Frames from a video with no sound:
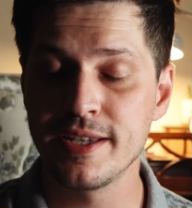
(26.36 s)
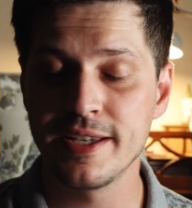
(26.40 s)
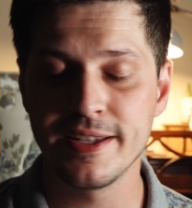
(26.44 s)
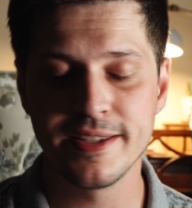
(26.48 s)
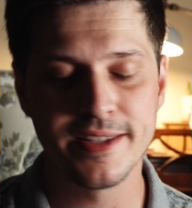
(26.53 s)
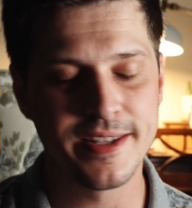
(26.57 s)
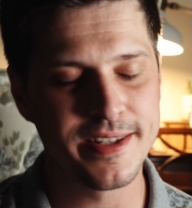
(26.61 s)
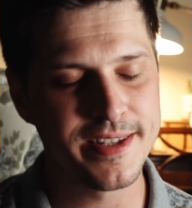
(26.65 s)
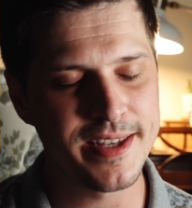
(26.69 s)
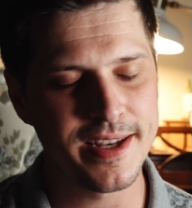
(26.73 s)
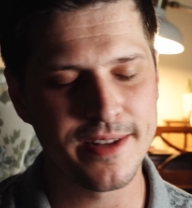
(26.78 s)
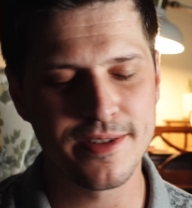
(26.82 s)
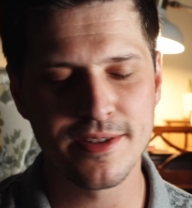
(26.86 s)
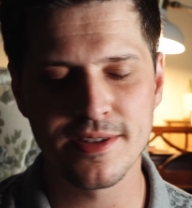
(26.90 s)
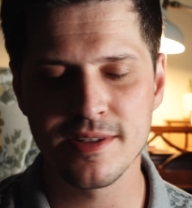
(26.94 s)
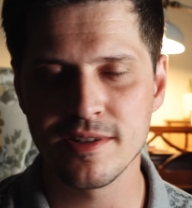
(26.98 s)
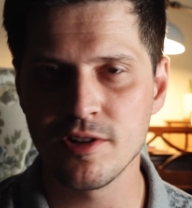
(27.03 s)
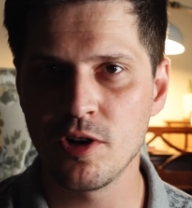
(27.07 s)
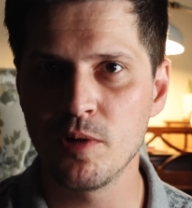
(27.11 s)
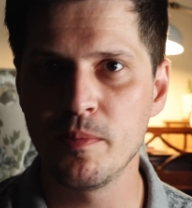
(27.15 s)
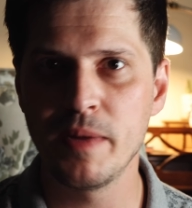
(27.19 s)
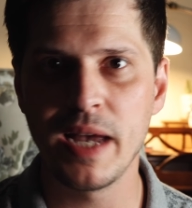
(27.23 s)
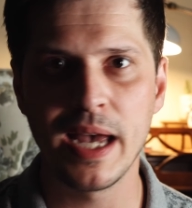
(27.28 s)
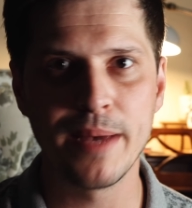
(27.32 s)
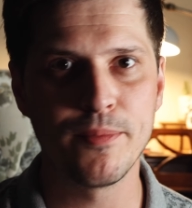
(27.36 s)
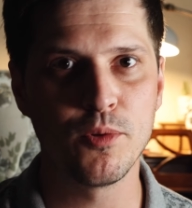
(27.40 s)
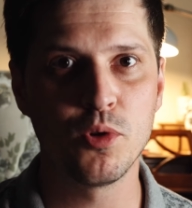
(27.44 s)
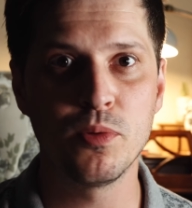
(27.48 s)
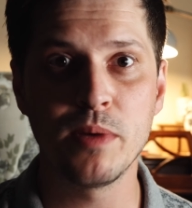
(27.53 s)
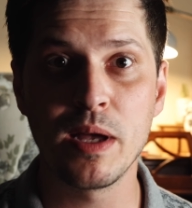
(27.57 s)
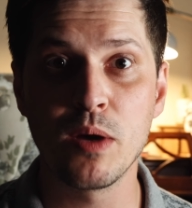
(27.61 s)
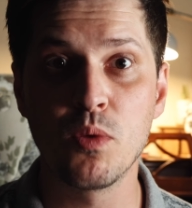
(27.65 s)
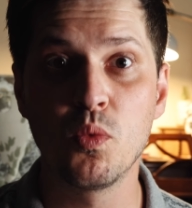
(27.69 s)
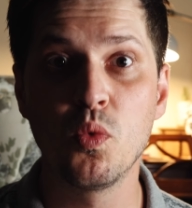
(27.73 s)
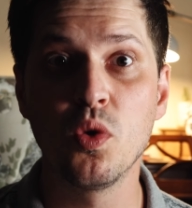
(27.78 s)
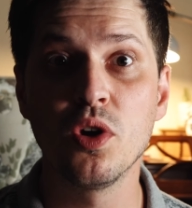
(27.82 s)
this sounds so bad, but one
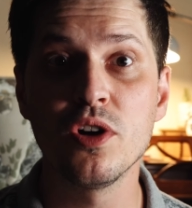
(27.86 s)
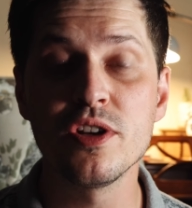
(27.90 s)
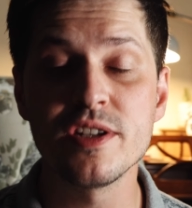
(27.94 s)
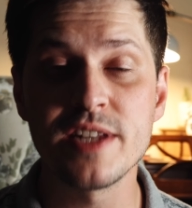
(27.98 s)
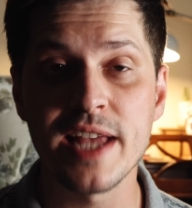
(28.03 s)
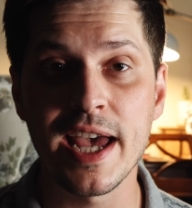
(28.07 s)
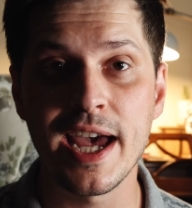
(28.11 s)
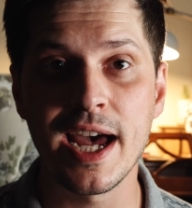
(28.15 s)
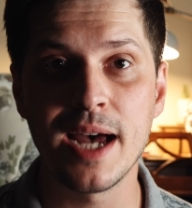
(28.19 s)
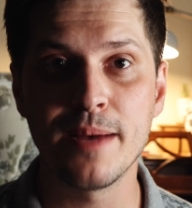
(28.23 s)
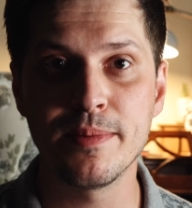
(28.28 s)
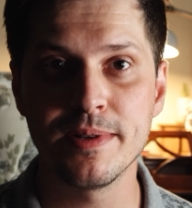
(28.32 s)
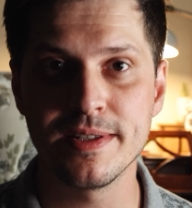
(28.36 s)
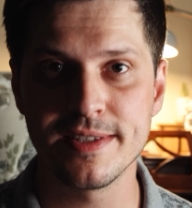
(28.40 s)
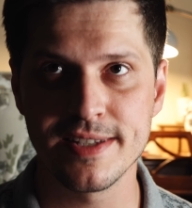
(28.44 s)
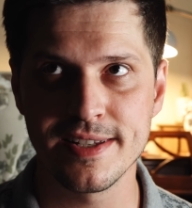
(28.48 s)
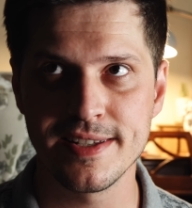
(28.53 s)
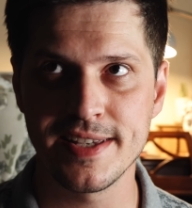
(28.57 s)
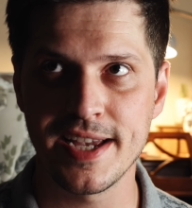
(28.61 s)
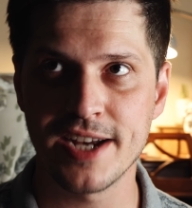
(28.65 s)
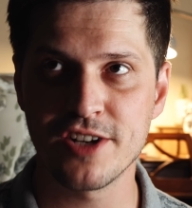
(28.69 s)
of my worst habits is